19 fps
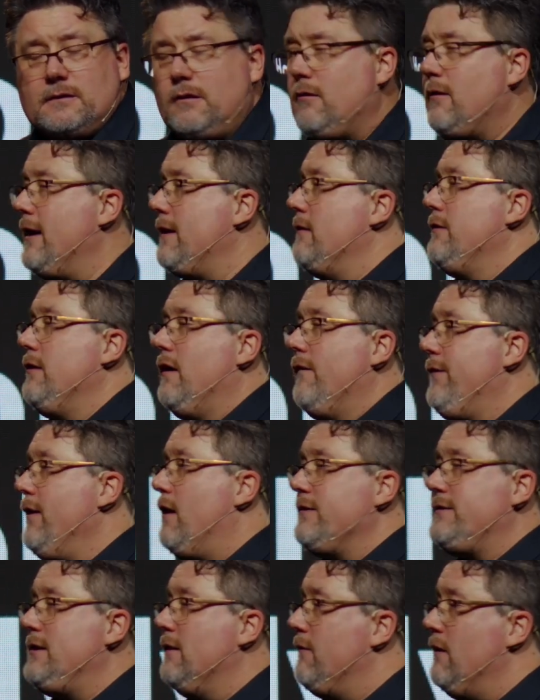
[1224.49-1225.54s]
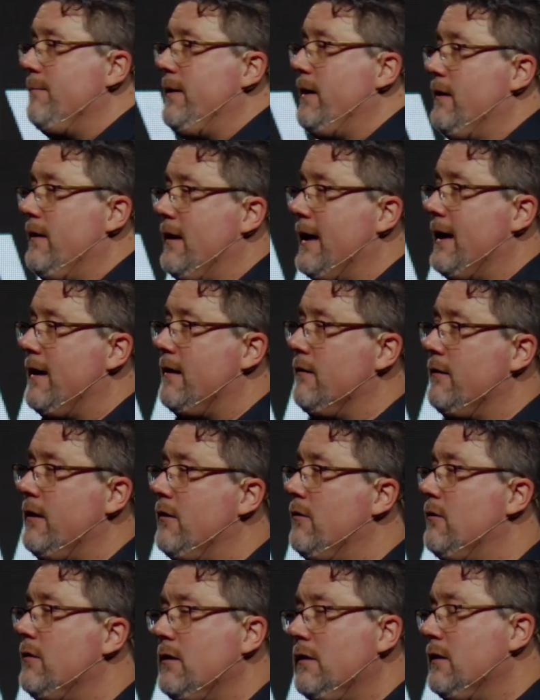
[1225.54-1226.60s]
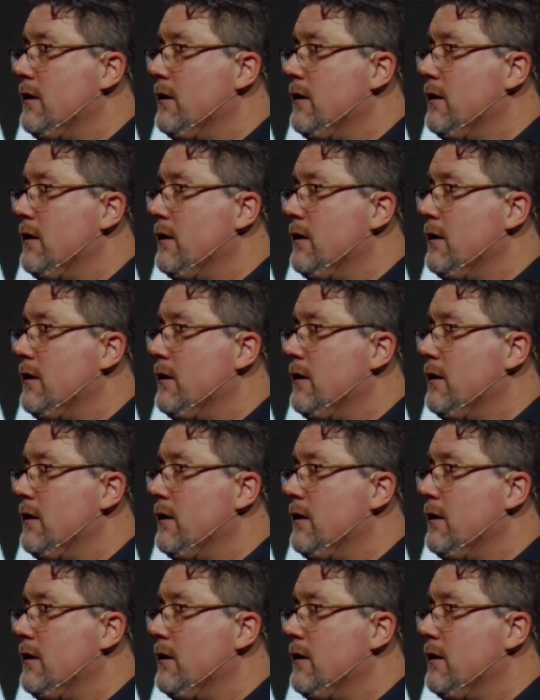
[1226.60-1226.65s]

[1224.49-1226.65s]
Oh, I don't know if y'all are still with me or not. I don't know.